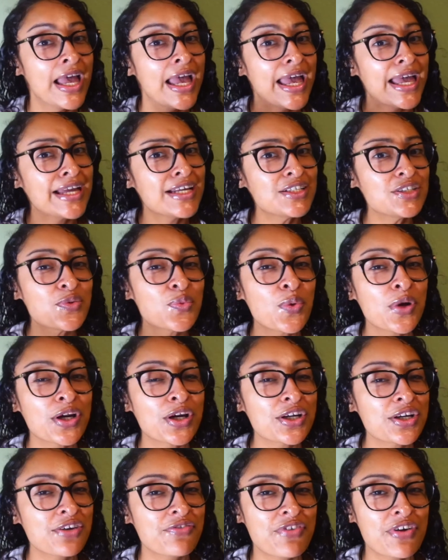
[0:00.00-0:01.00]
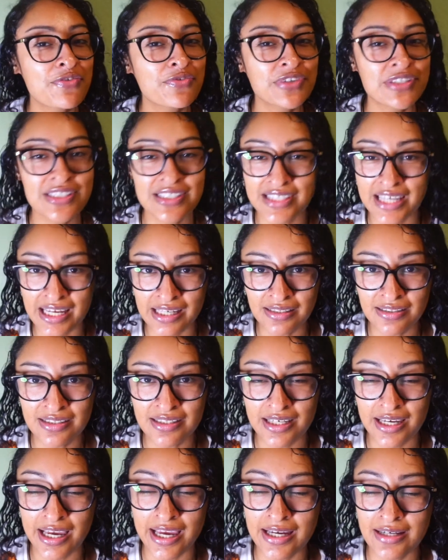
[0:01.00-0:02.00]
And what are your favorite scents?
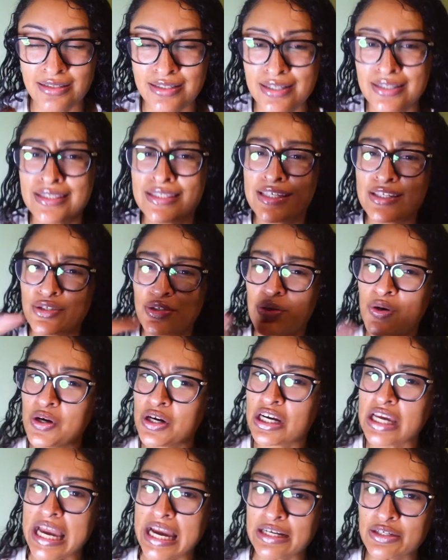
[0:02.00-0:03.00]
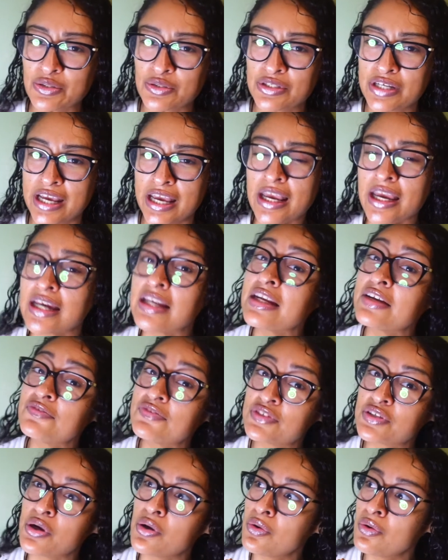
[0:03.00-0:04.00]
And did you go to Candle Day? And if
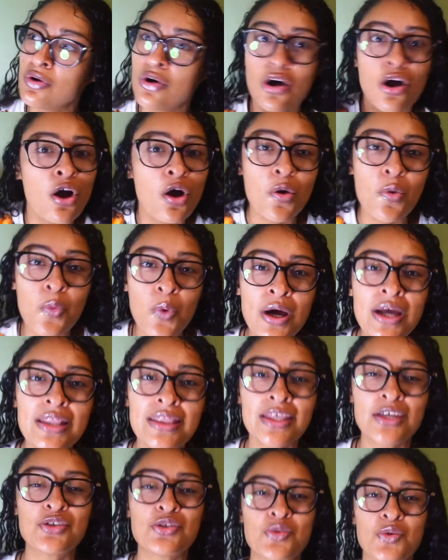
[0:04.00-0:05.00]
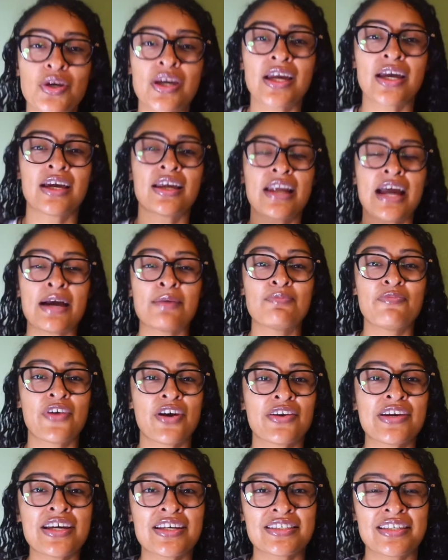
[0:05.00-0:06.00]
so, what did you get? I'm
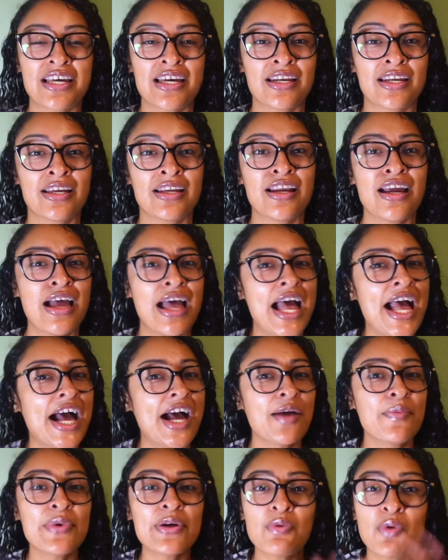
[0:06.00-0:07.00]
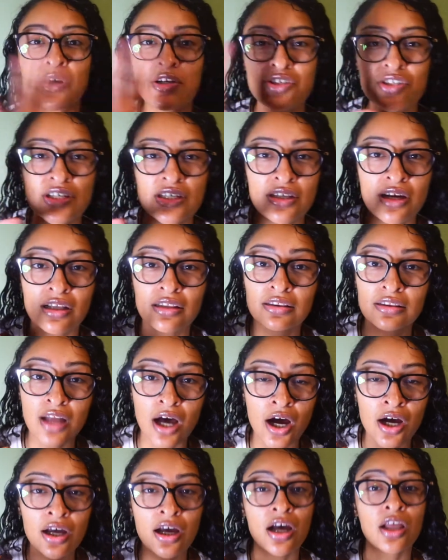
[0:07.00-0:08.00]
very excited. I've been watching a
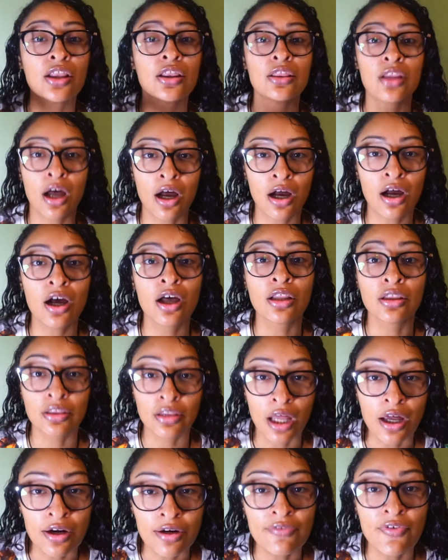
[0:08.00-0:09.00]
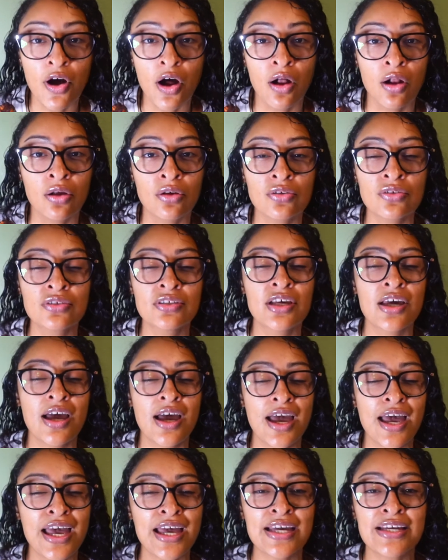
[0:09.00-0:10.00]
lot of hauls,
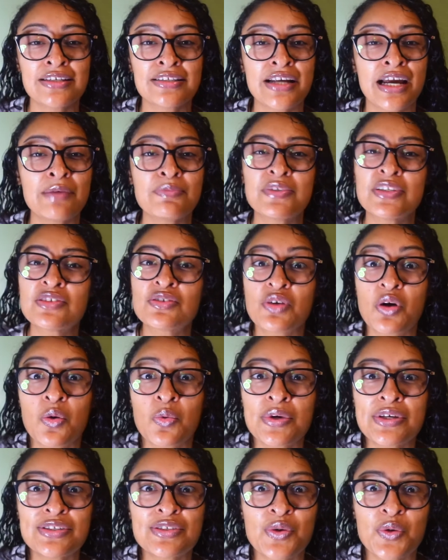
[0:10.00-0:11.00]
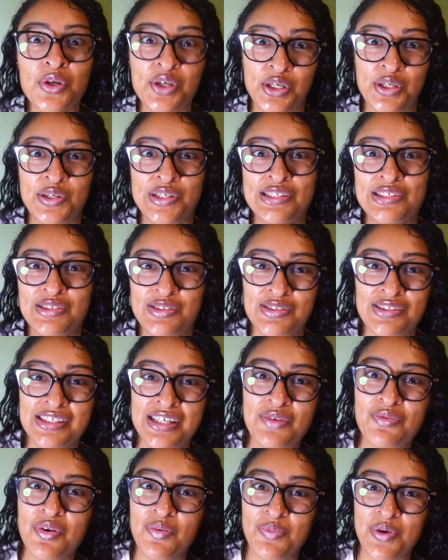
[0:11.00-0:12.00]
and I'm just always so curious to see
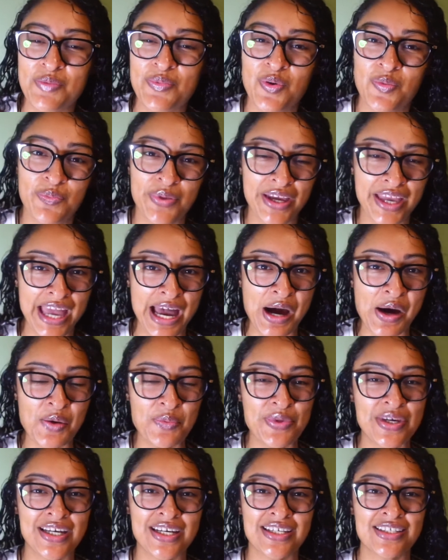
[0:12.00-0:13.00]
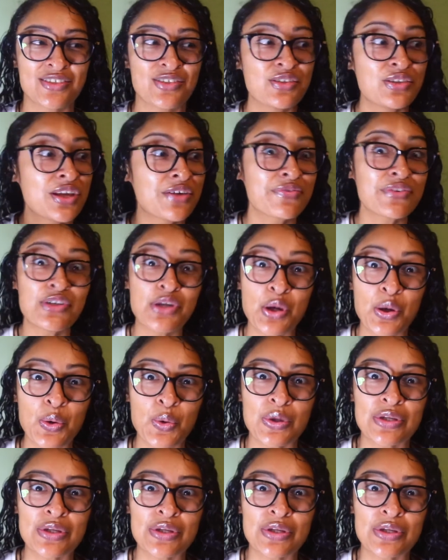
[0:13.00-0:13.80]
what people pick out, because you never know.